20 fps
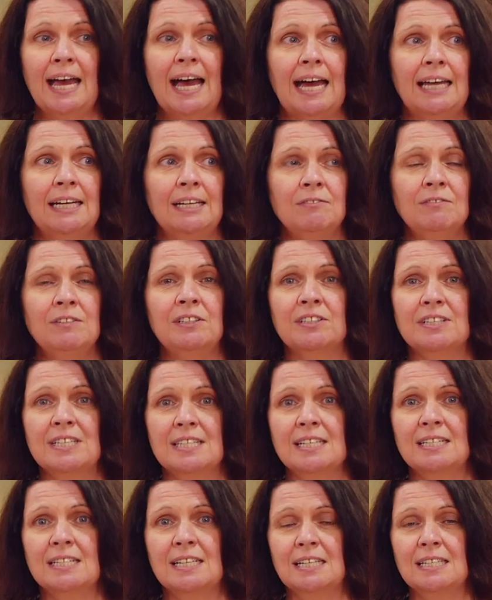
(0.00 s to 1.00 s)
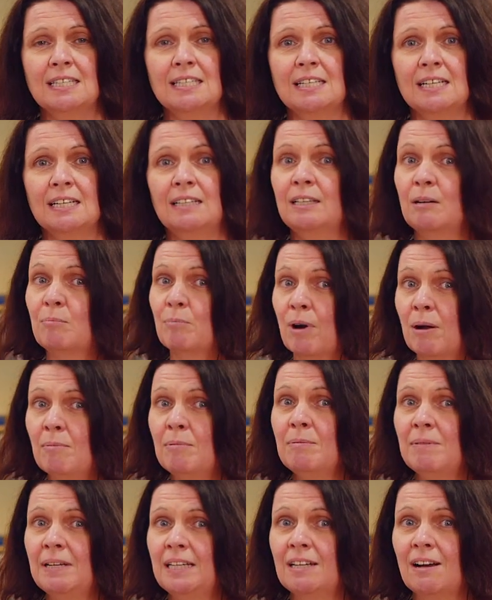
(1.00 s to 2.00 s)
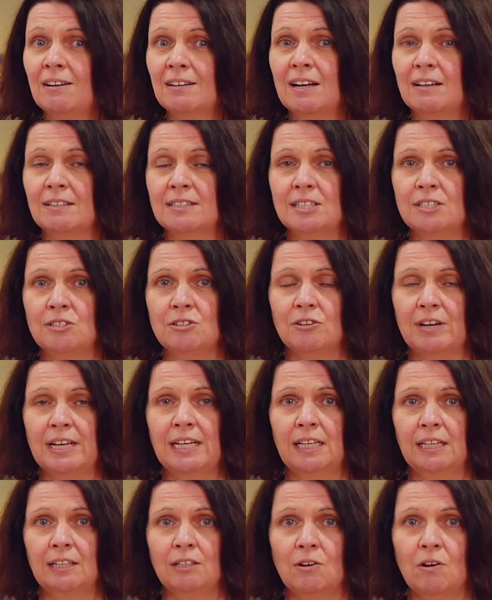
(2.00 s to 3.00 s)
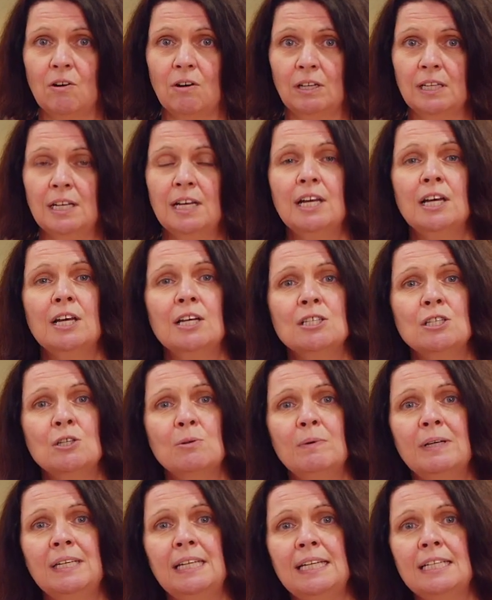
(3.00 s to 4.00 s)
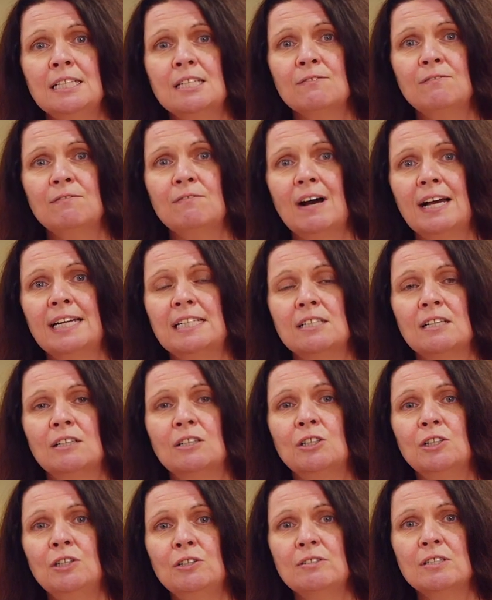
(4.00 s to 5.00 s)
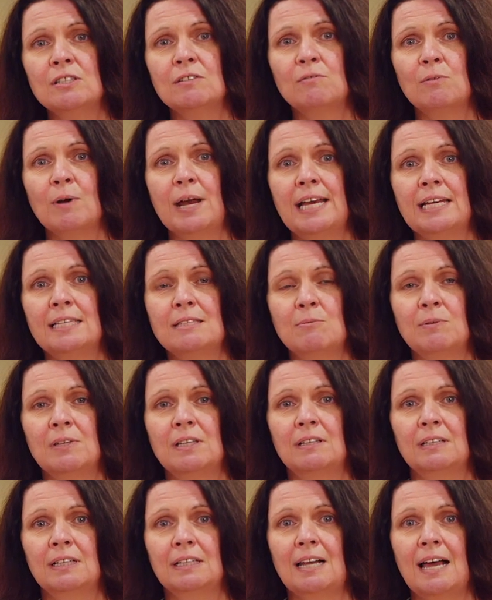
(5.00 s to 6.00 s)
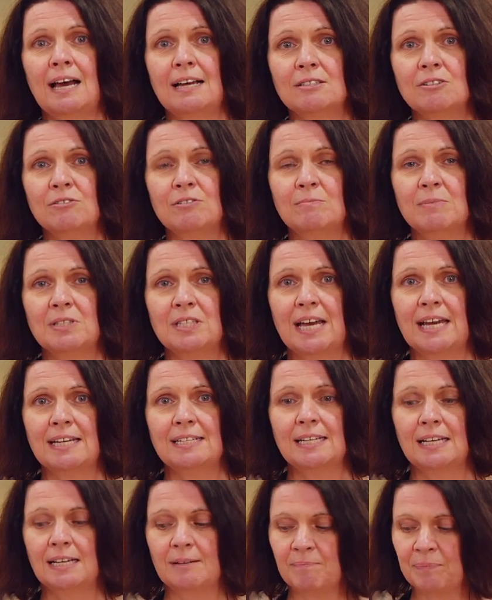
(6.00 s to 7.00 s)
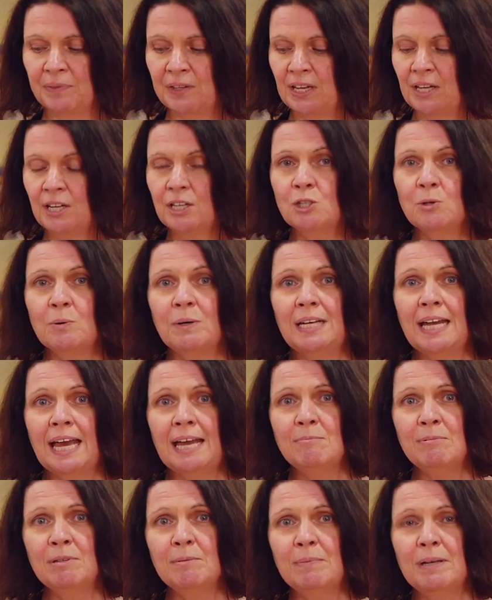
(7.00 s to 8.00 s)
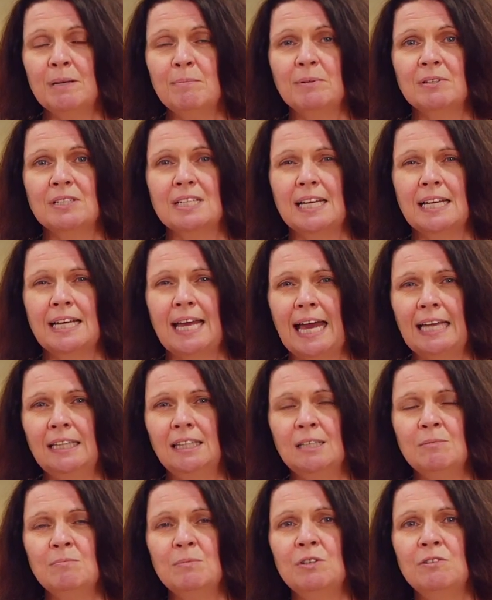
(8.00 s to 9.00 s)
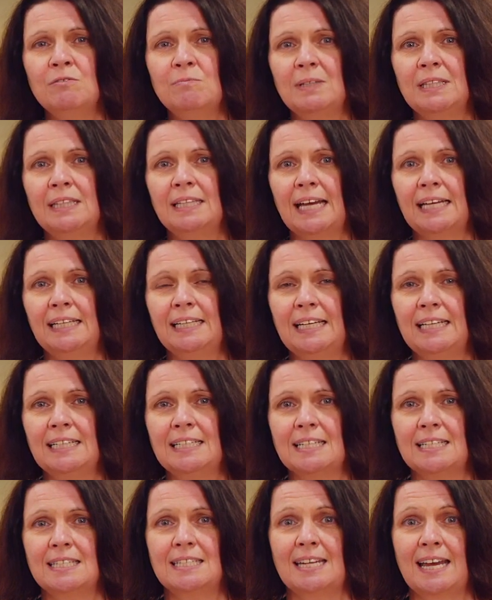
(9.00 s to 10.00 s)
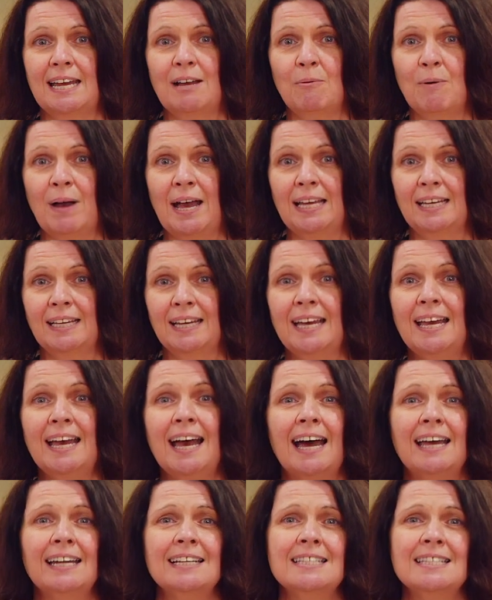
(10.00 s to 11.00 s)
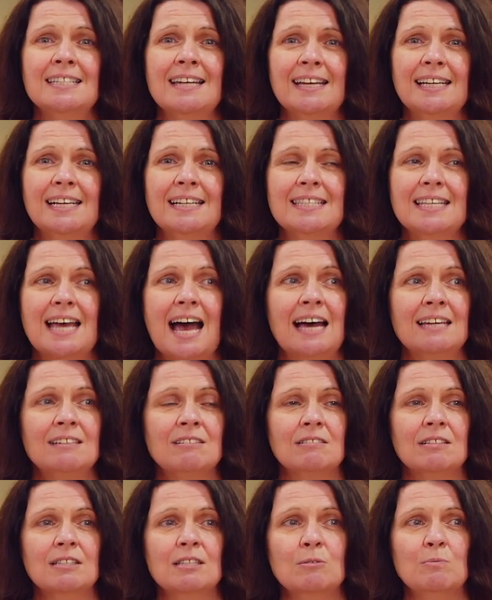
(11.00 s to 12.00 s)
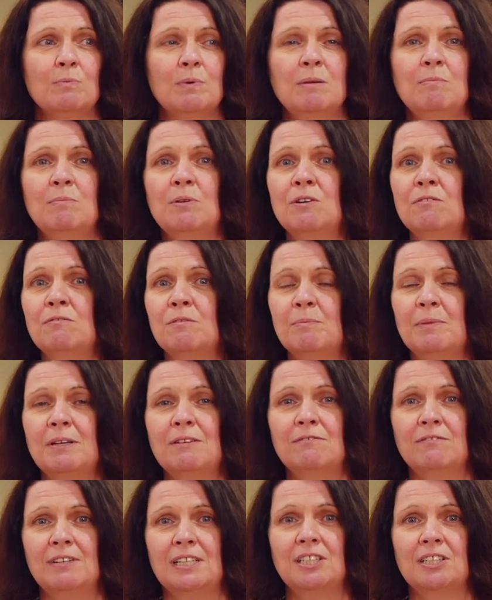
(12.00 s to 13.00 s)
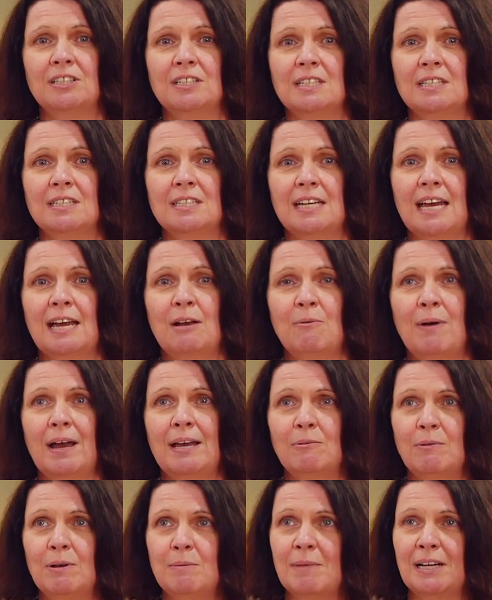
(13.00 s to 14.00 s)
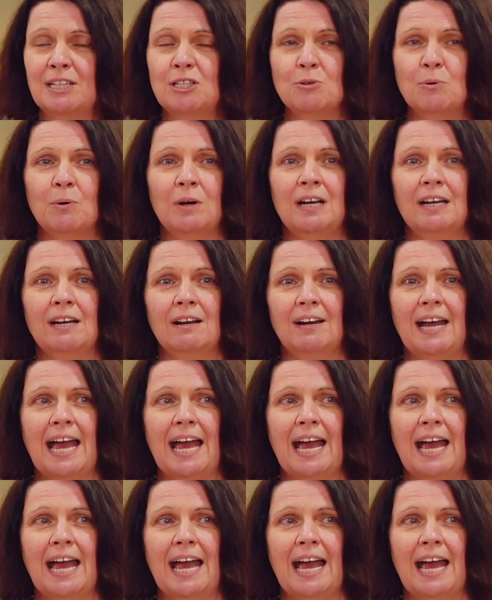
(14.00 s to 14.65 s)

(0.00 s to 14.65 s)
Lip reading: And if they're sitting still, they're probably not concentrating at all. So we need to find inclusive ways within a classroom setting to enable people to get the movement they need to stay awake. And it's like as adults, we move and we fidget to stay awake. We might twirl our